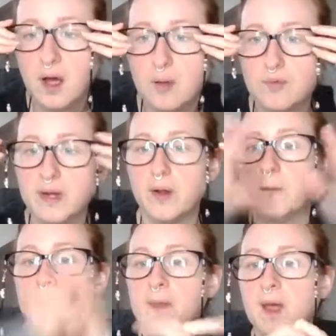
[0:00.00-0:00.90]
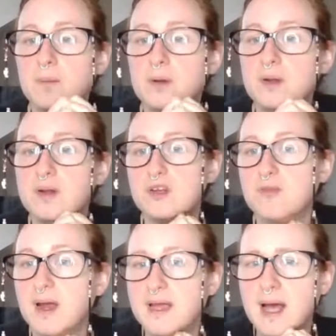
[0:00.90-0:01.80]
Hopefully not. Blue
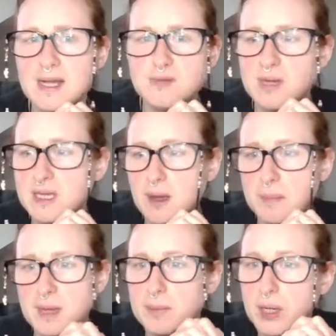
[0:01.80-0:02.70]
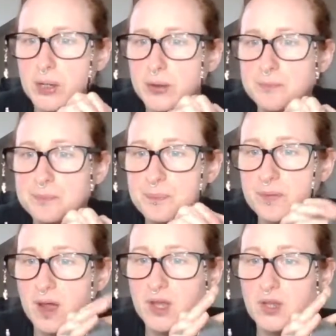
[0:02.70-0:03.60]
looks great. Yeah, it's really yummy blue.
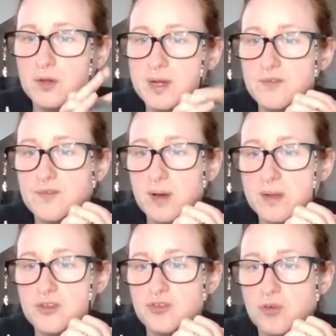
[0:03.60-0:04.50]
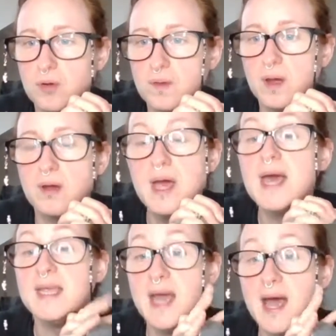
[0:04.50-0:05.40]
Coonin felt is strong though.
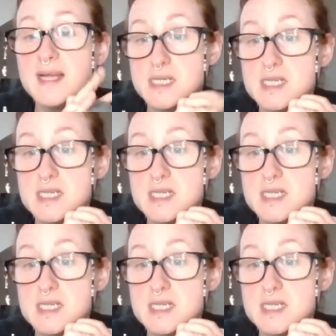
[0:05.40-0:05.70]
Yeah, it